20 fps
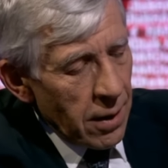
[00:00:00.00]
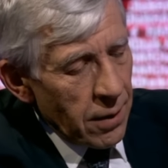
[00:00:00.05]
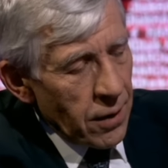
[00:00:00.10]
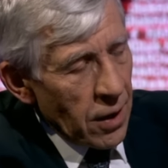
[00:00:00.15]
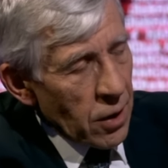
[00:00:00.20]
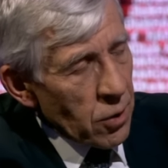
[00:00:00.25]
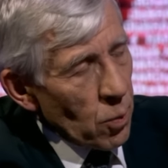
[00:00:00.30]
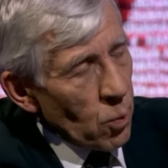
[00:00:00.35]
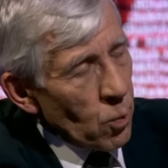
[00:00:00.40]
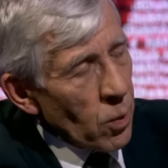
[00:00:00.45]

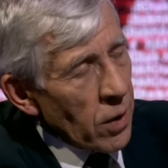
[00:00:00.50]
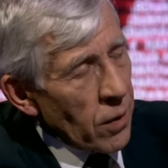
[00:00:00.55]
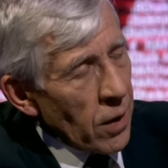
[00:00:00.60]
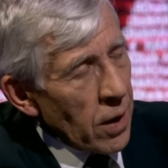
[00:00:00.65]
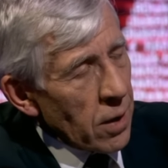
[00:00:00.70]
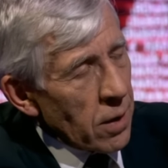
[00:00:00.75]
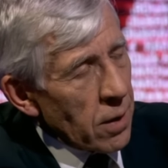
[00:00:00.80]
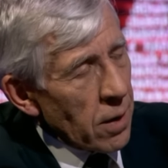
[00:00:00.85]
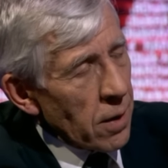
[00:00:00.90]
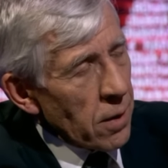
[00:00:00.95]
this
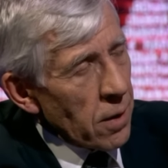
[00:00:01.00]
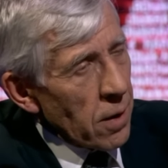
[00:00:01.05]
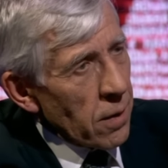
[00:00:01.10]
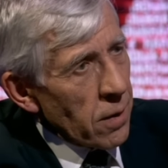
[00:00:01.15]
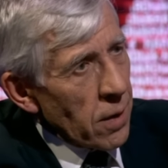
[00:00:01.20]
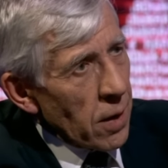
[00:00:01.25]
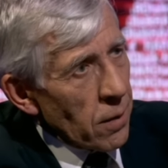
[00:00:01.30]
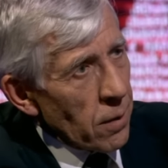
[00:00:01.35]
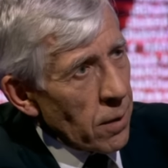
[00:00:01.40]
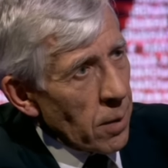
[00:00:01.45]
within
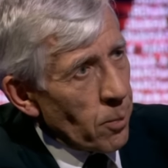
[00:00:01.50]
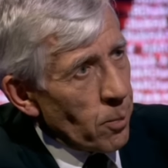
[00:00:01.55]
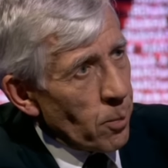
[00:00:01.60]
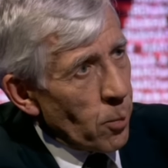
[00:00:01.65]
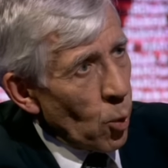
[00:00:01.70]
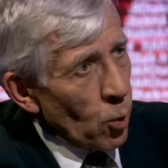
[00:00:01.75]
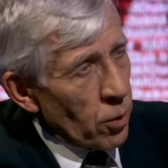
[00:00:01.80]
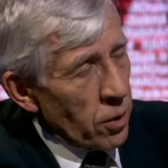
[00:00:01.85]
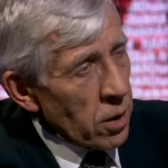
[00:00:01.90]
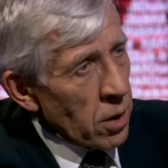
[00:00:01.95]
the
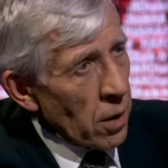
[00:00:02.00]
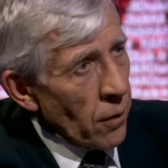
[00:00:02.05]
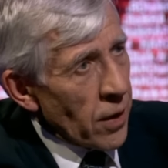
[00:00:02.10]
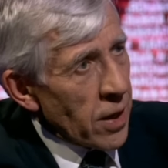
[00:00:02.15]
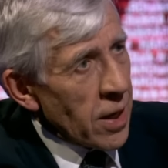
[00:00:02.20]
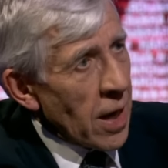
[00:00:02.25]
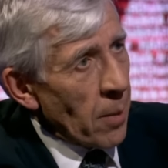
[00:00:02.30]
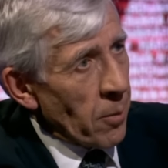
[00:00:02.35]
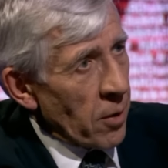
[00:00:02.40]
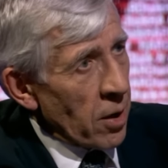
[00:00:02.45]
borders of
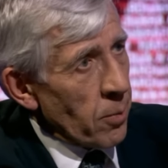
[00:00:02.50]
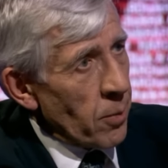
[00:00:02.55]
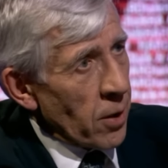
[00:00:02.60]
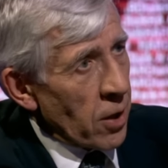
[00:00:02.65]
the Yemen,